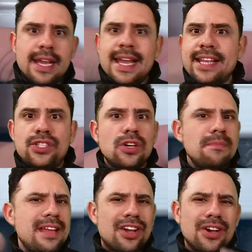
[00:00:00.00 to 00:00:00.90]
It took
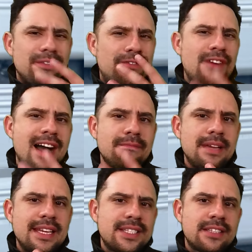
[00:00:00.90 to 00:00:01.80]
me a good 5
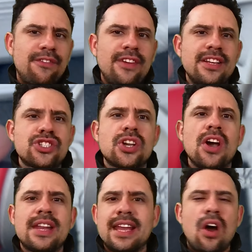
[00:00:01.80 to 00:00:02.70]
minutes to finish
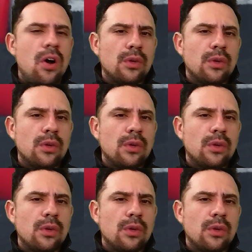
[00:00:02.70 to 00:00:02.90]
cutting it all the